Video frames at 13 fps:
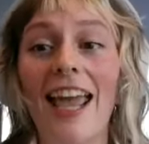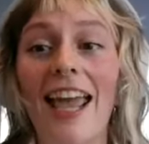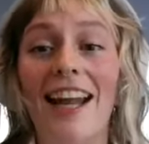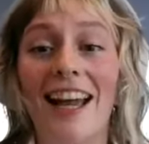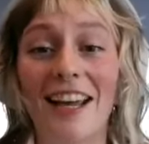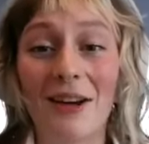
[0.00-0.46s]

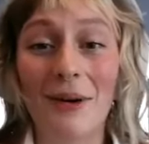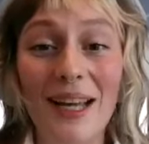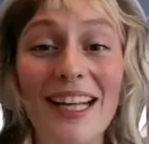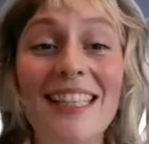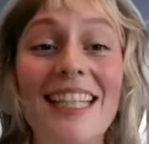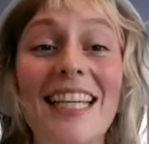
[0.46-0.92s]
And I
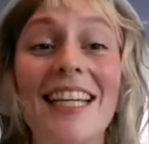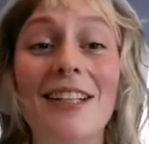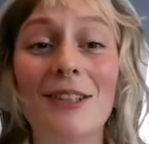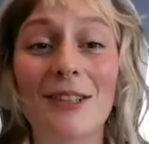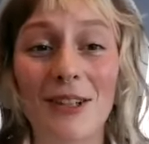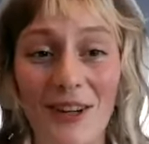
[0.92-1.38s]

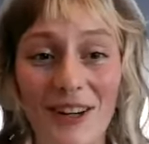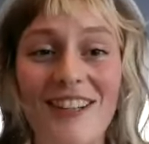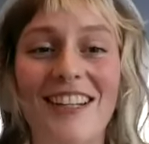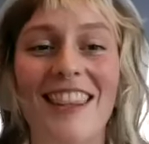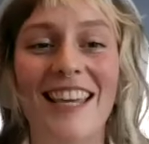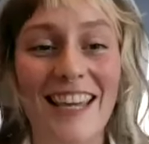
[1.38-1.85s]
quickly
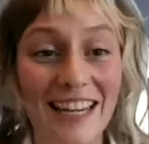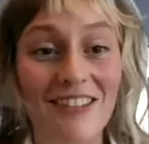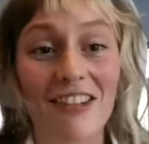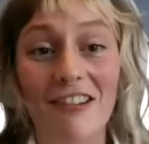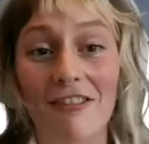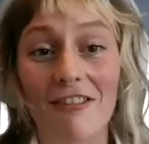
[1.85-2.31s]
learned the
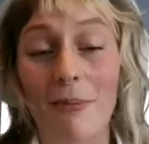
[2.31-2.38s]
error